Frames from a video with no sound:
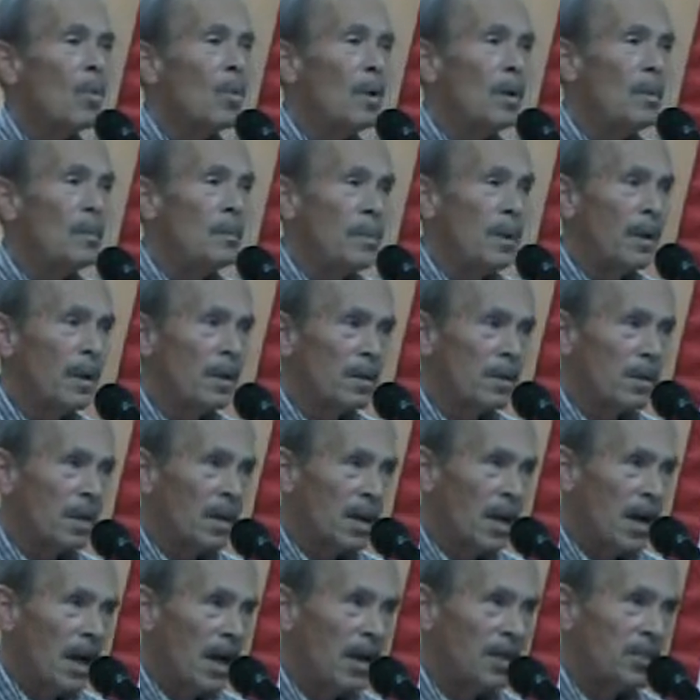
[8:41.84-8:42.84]
We build
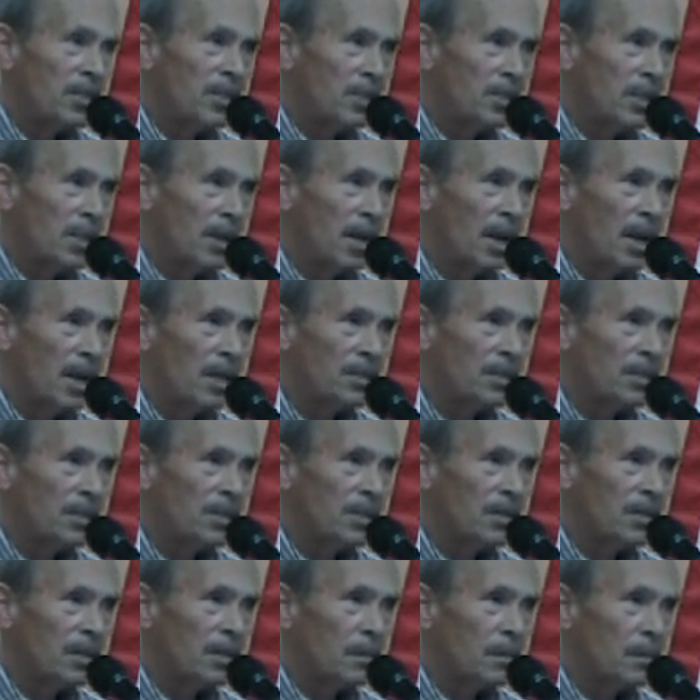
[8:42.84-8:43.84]
a case
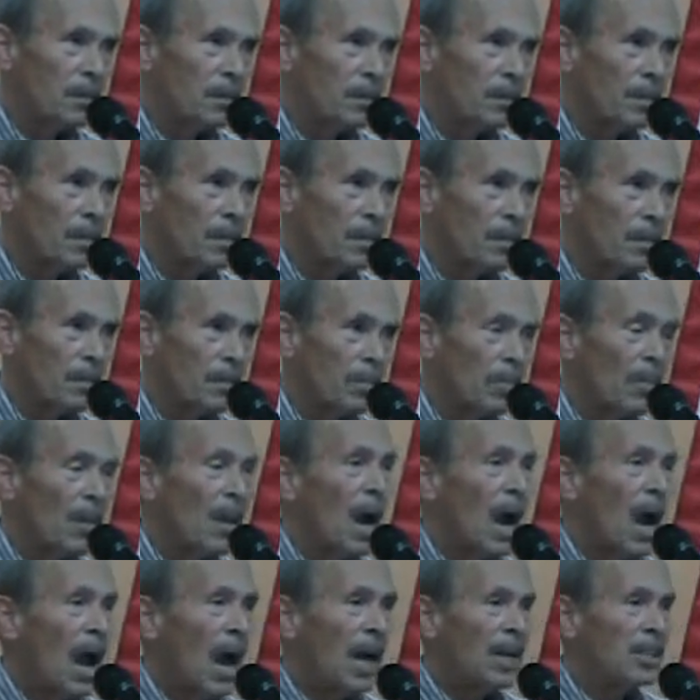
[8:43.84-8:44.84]
against them.
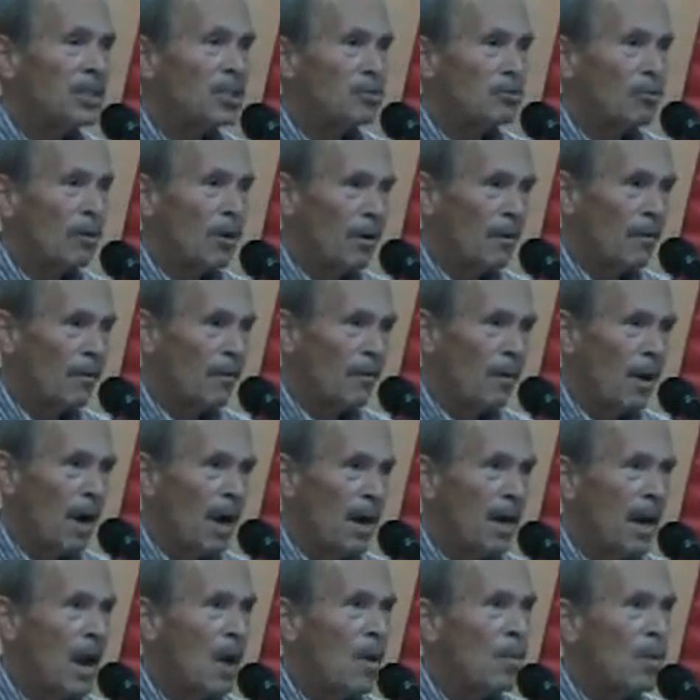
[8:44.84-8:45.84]
As of
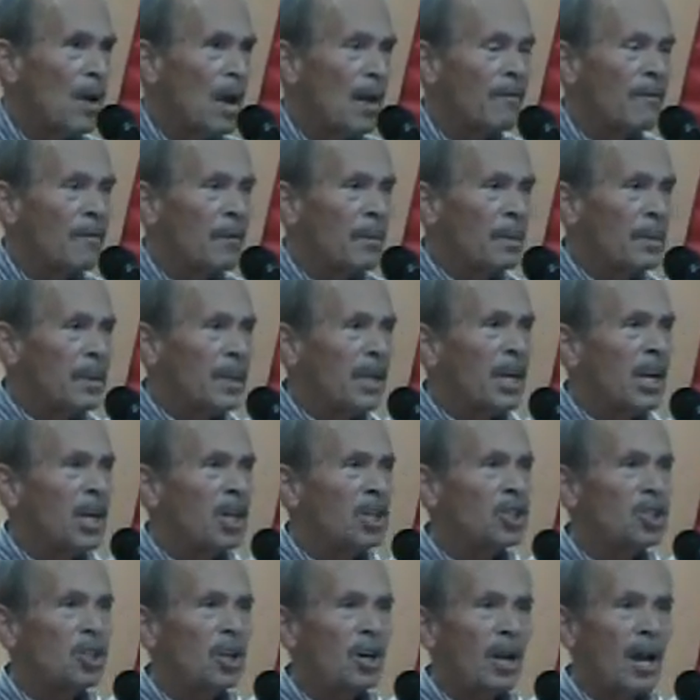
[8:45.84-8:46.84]
right now, we have a
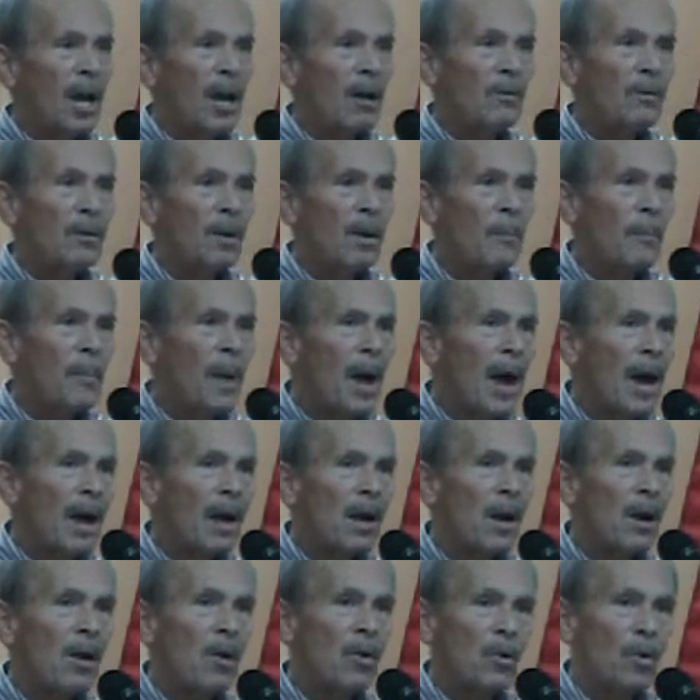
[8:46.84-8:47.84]
petition out in the
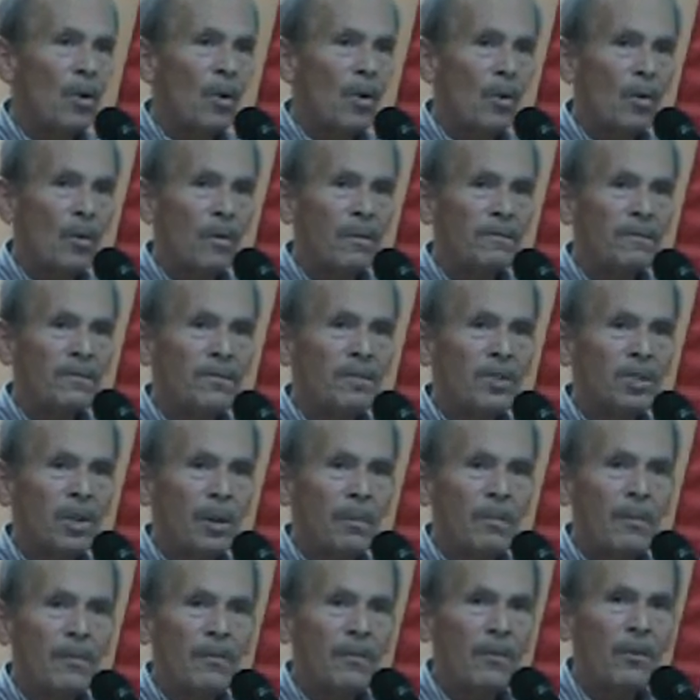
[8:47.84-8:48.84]
back. I don't know if
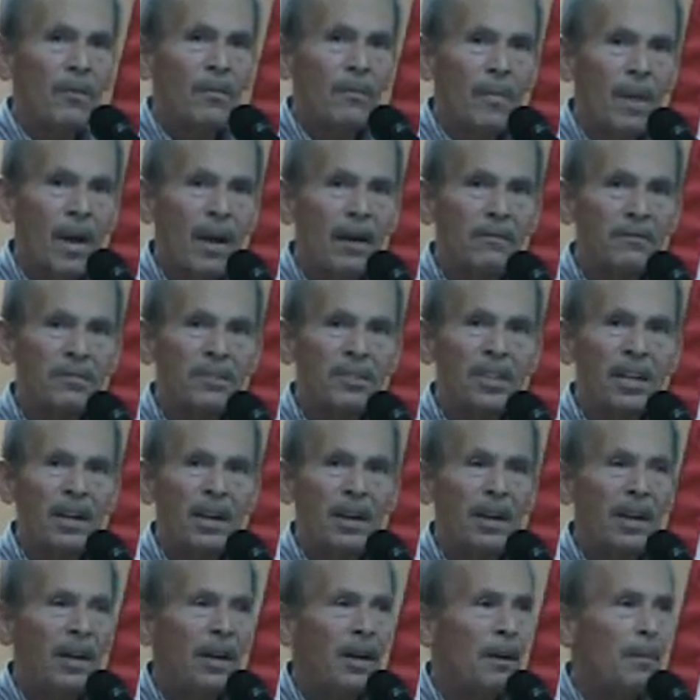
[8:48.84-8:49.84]
some of you may have
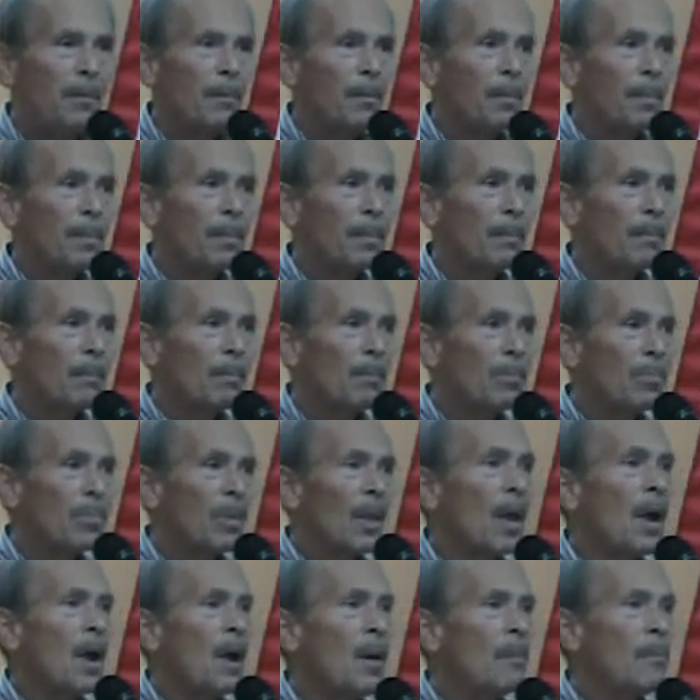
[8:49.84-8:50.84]
seen it.
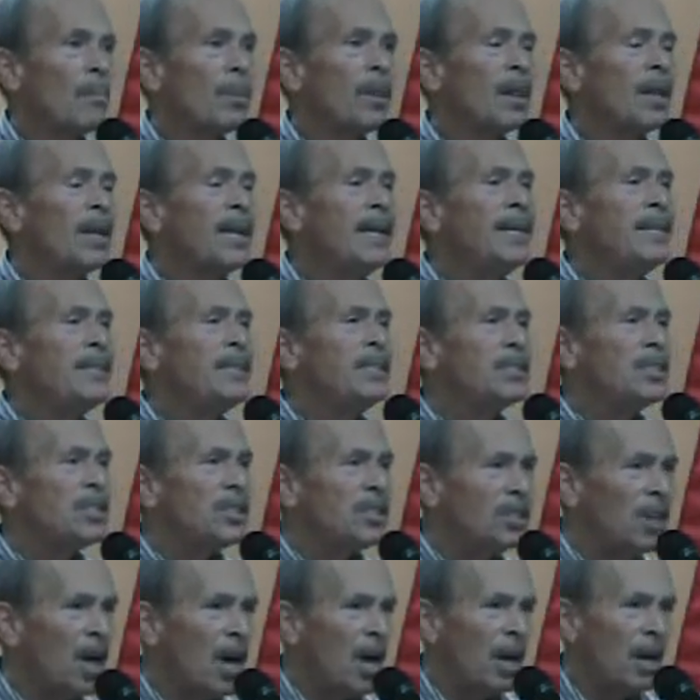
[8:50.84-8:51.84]
Please
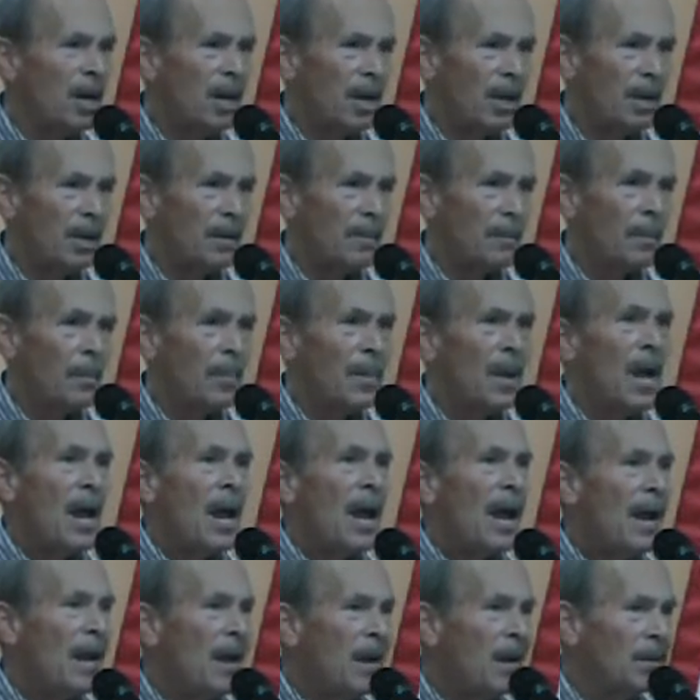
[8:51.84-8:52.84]
sign it.
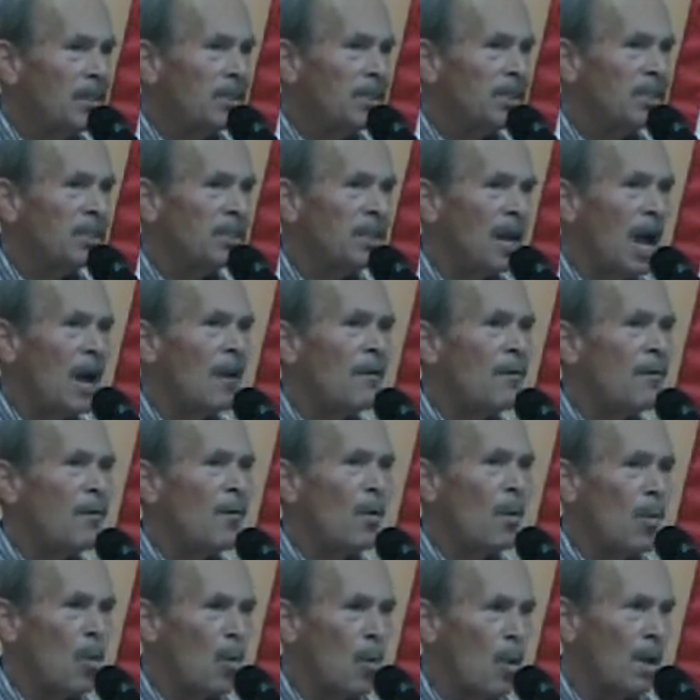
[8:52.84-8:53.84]
It is not
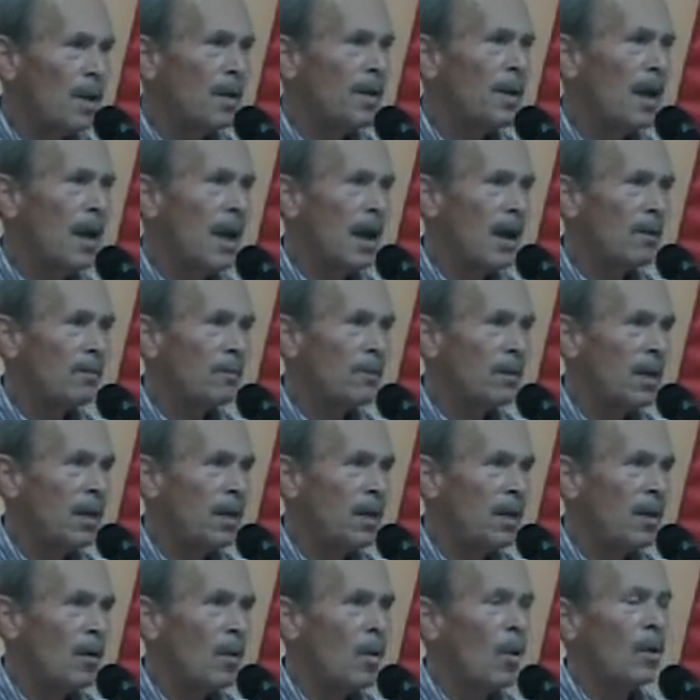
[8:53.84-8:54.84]
for one
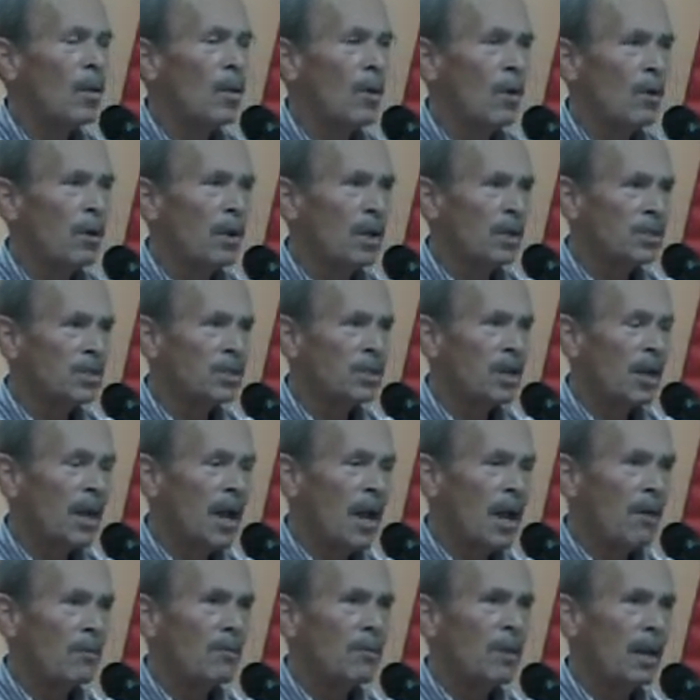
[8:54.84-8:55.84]
county, although there's a
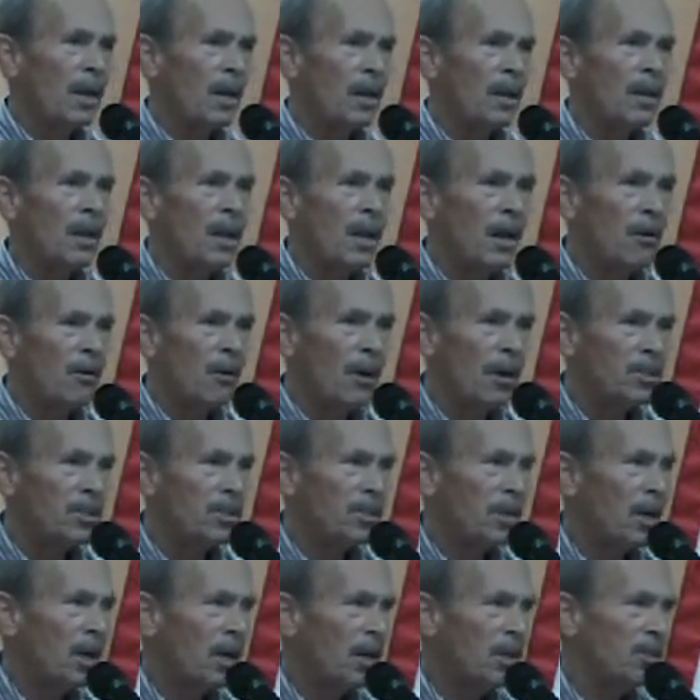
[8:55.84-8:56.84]
county in there
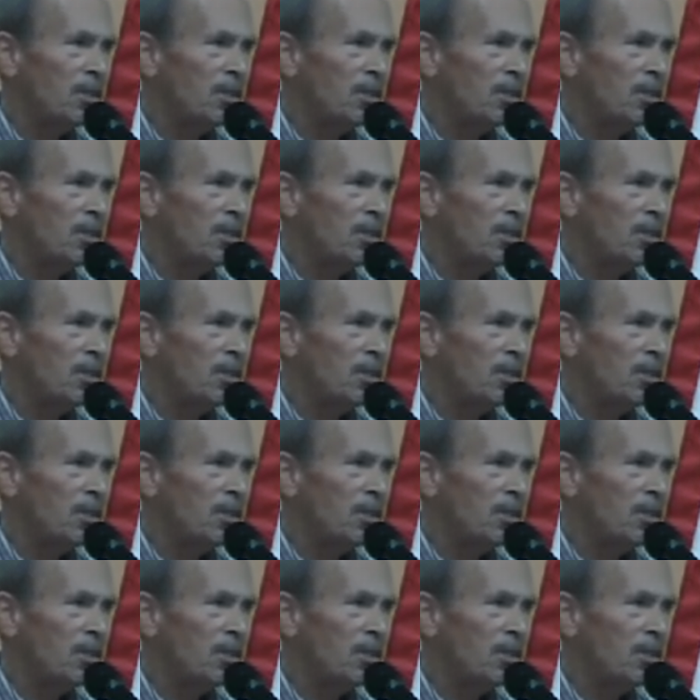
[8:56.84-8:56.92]
as an